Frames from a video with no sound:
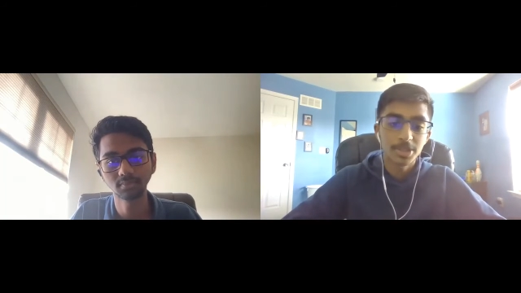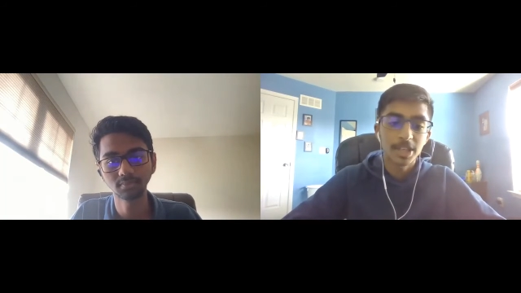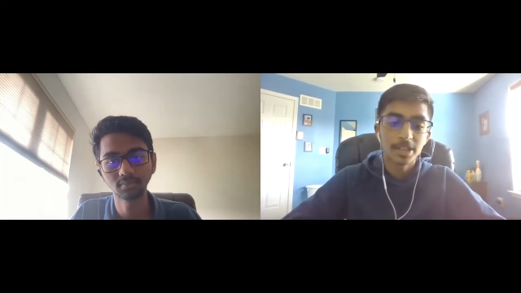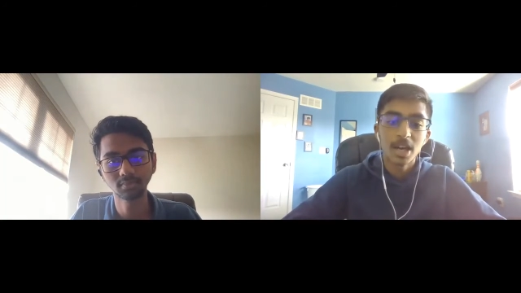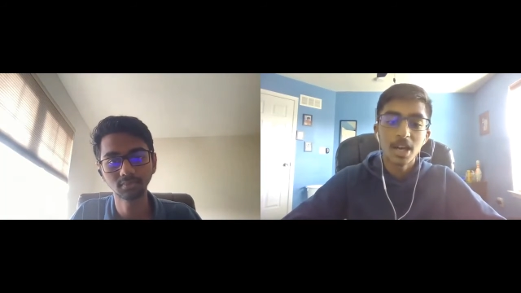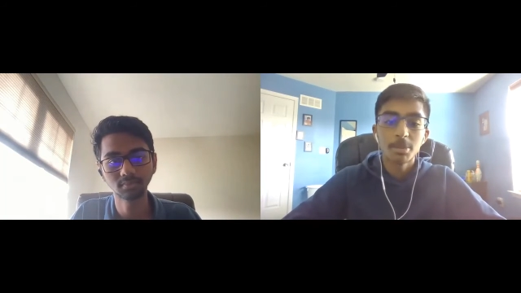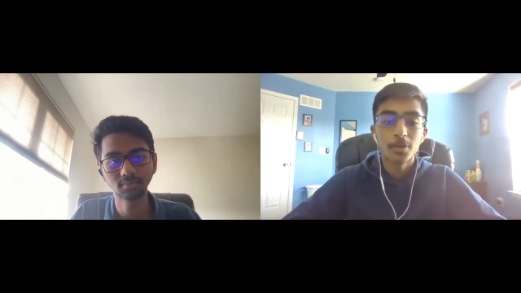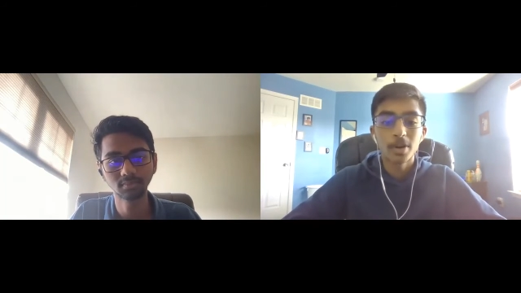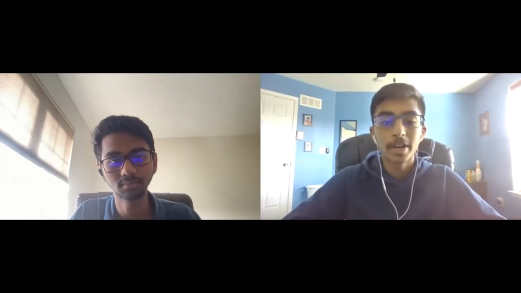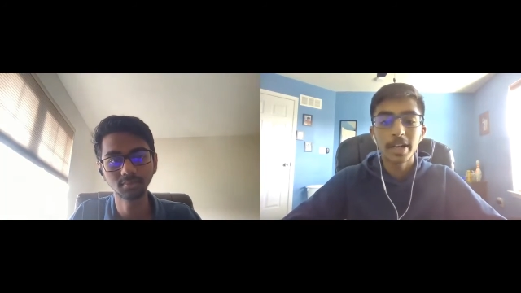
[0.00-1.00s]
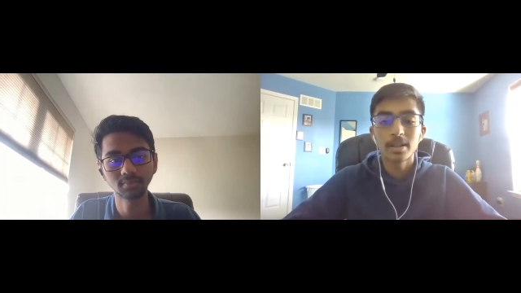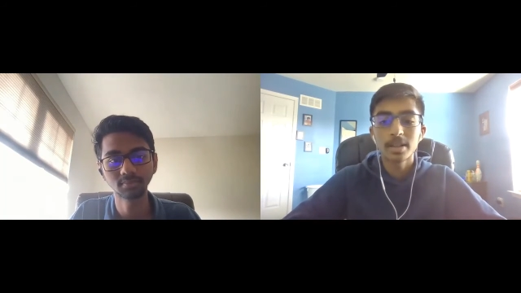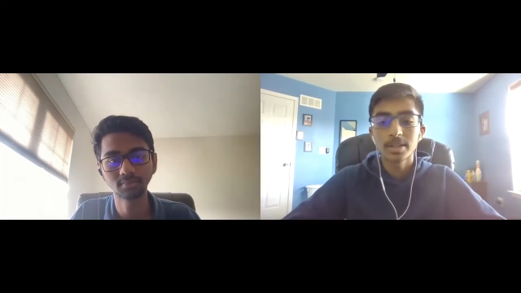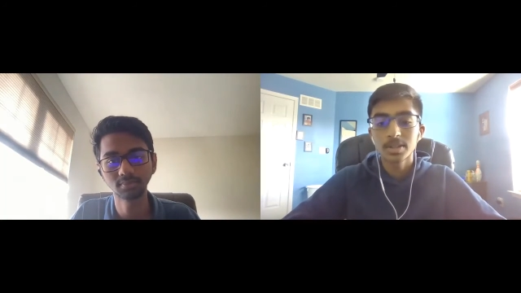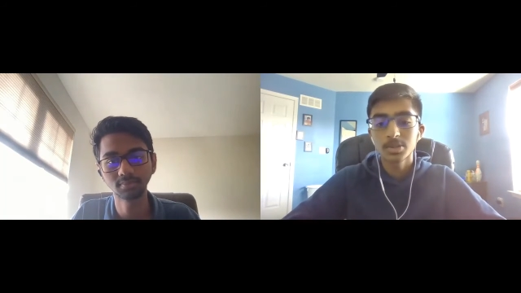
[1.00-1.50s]
Speaker 1: stand before KL
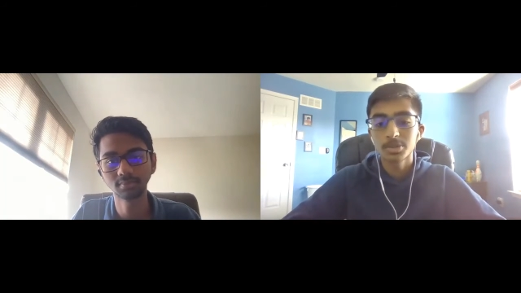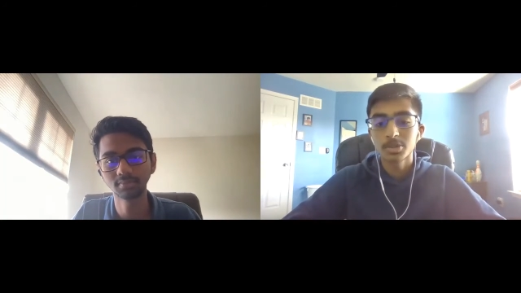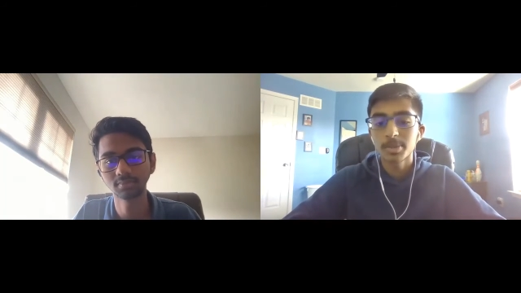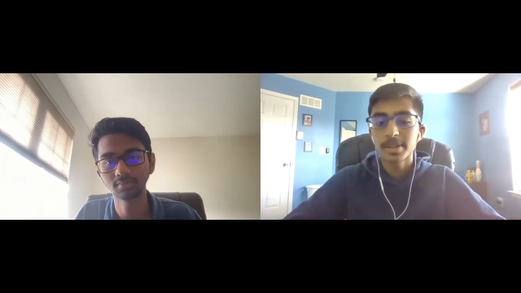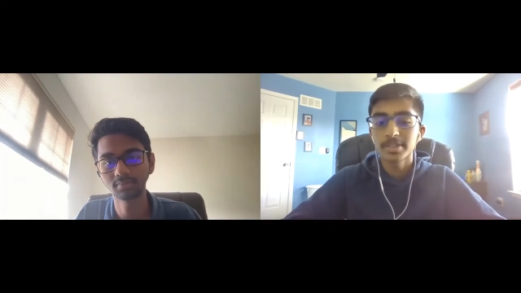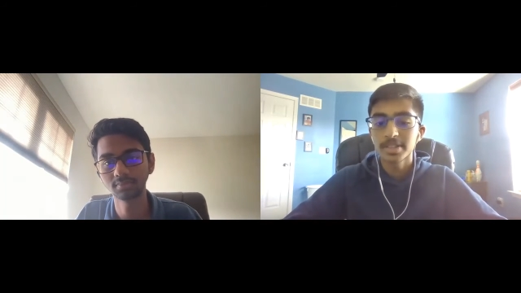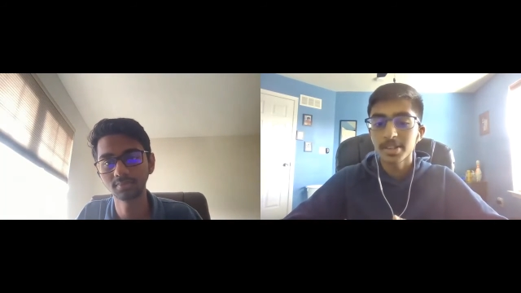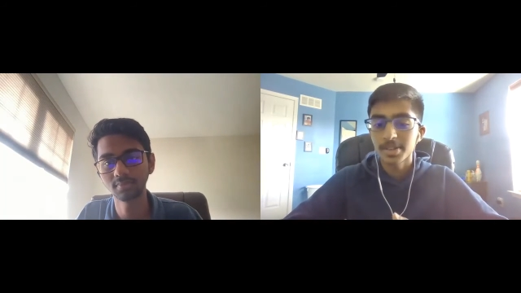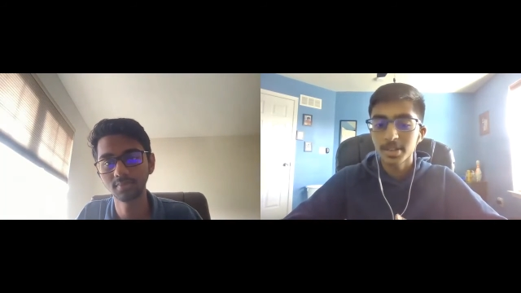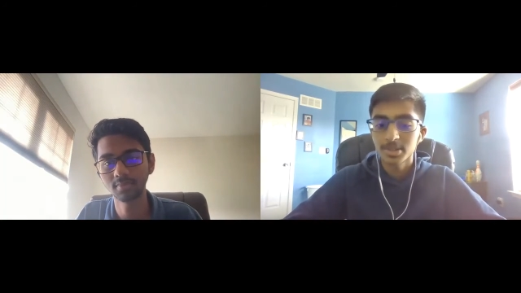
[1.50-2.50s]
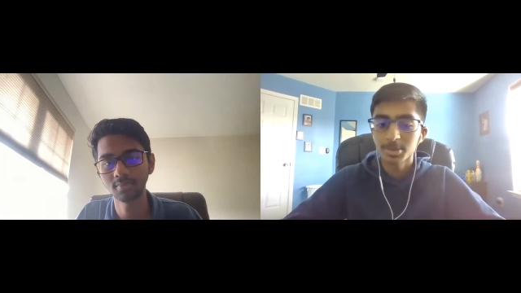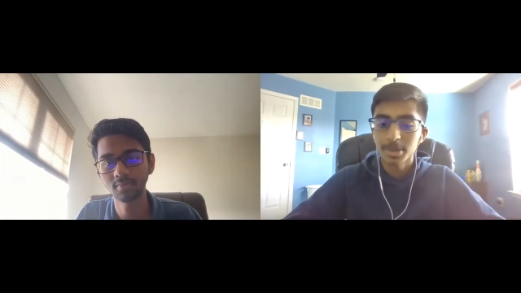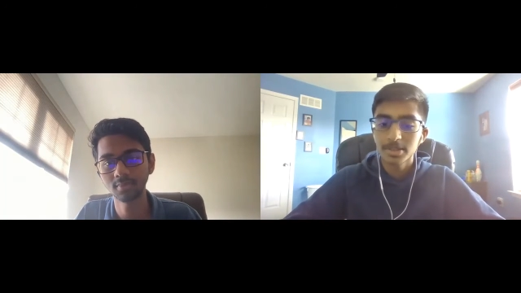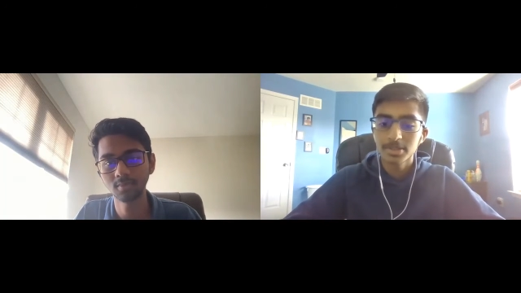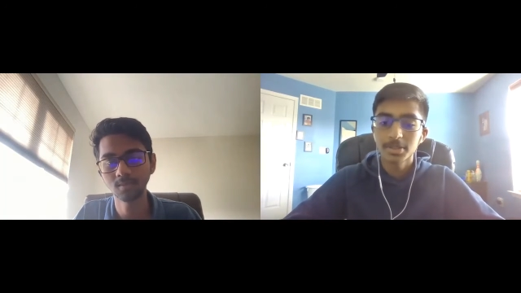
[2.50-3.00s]
gets dismissed by the Southee
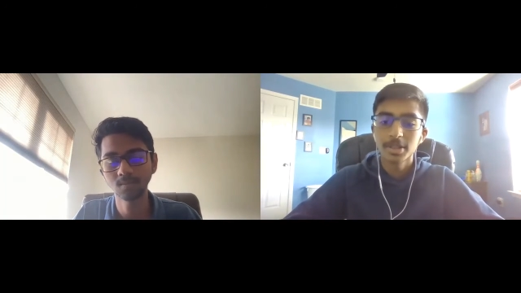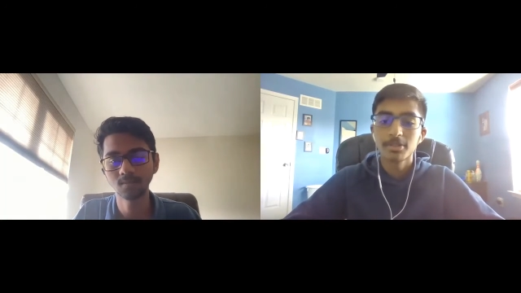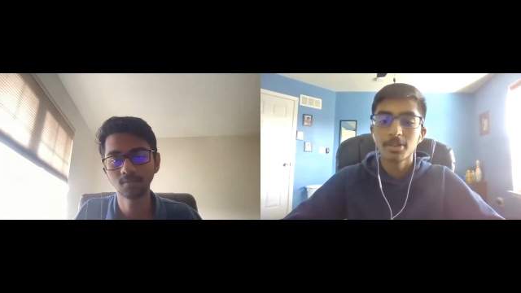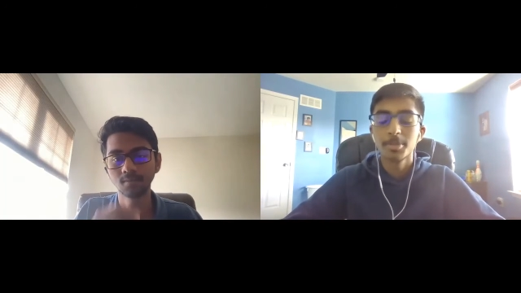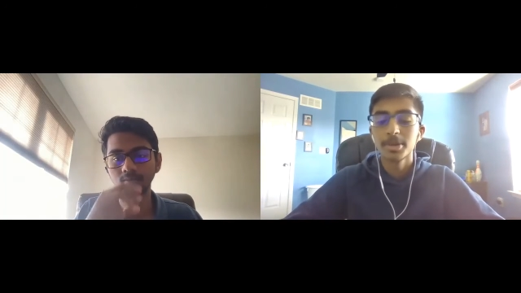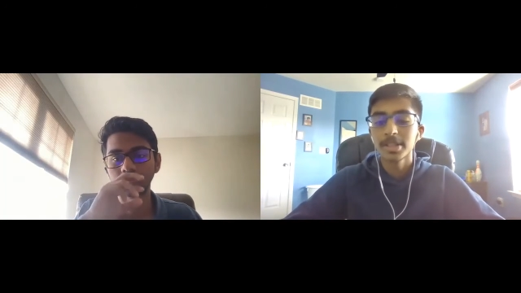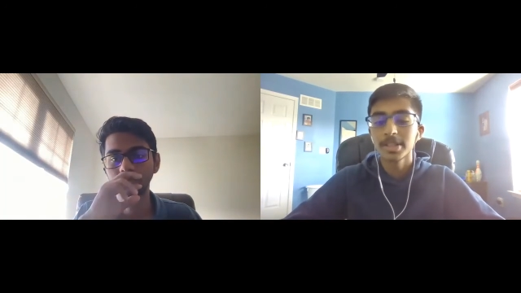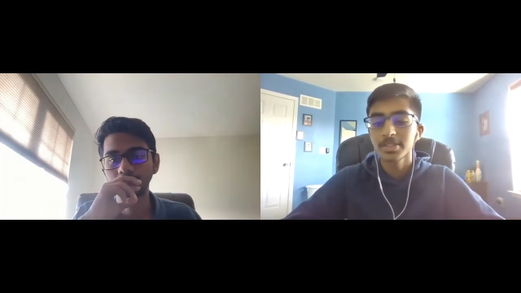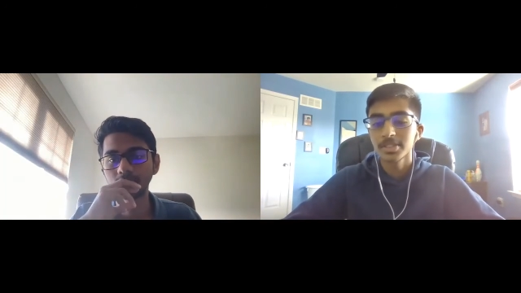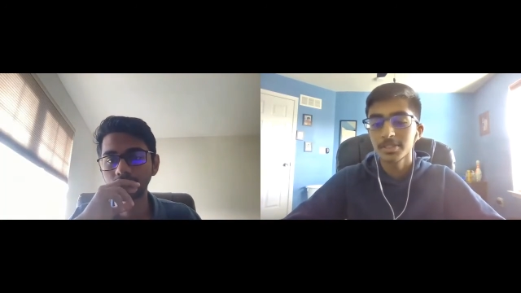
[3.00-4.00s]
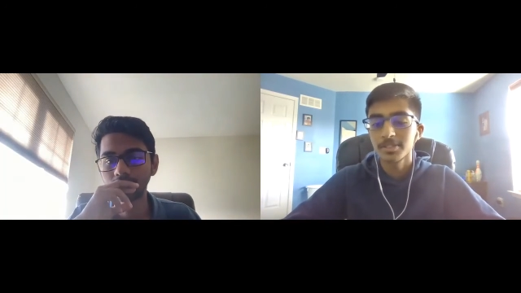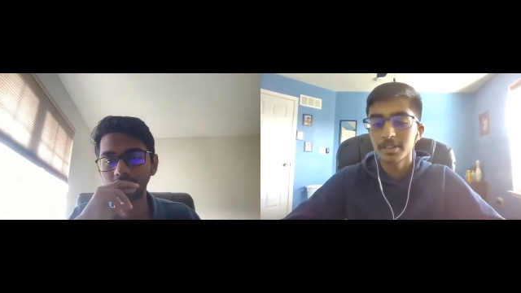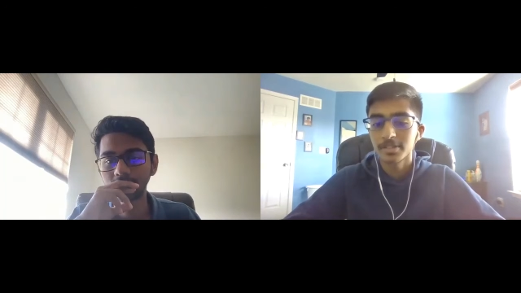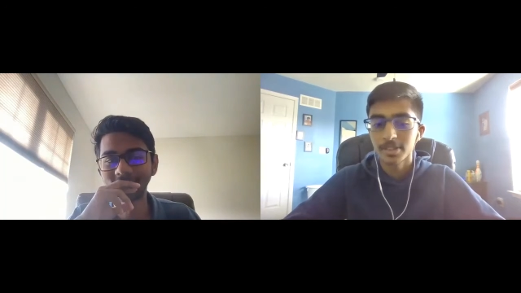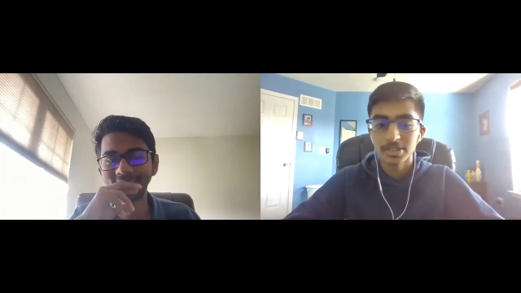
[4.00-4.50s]
Express for a brilliant
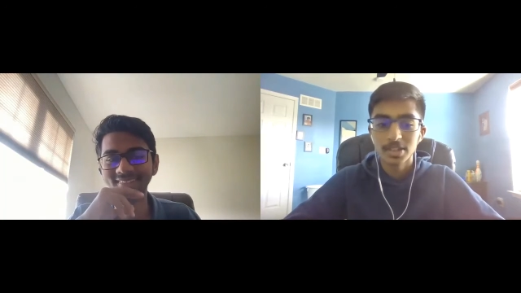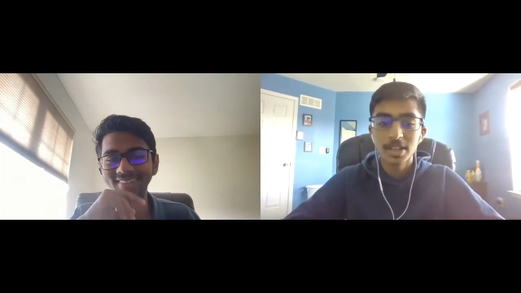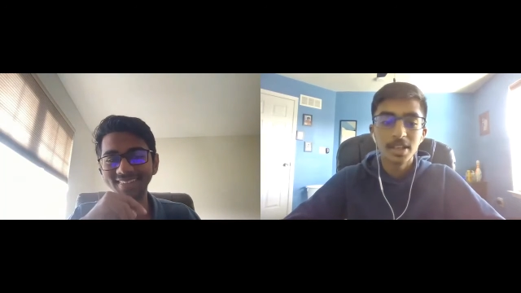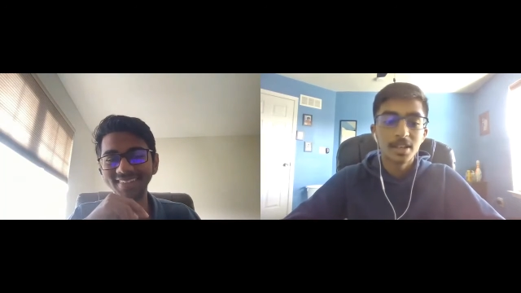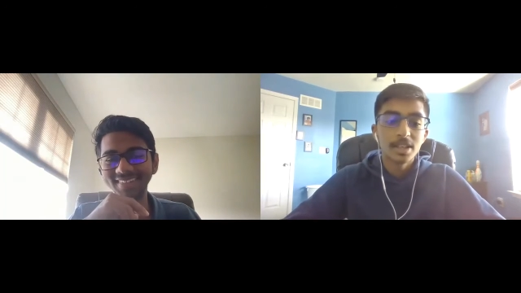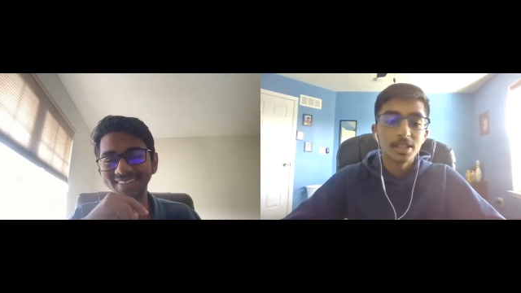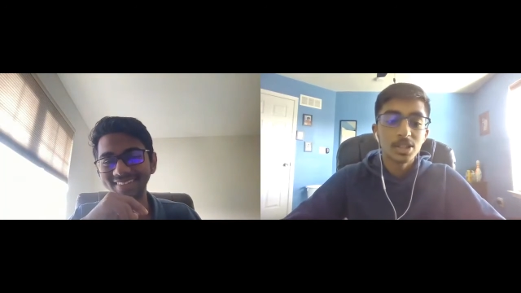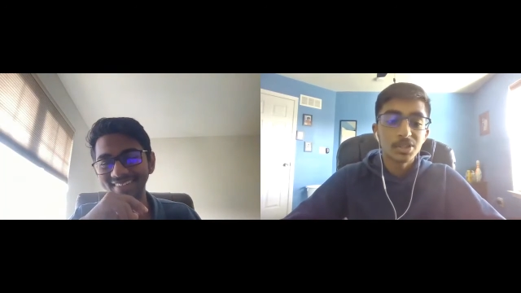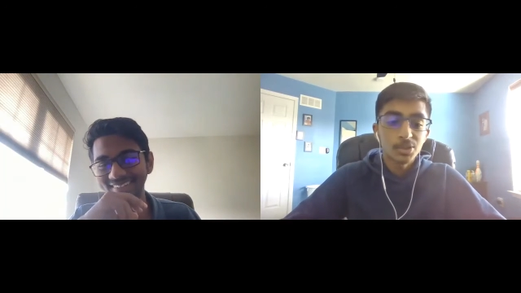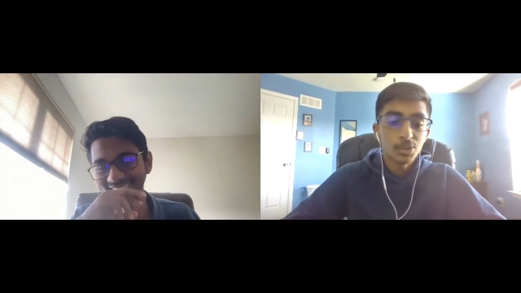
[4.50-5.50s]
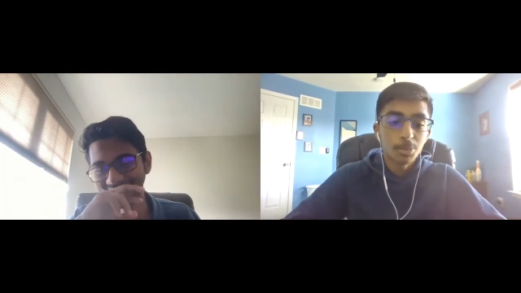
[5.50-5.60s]
65 runs. Just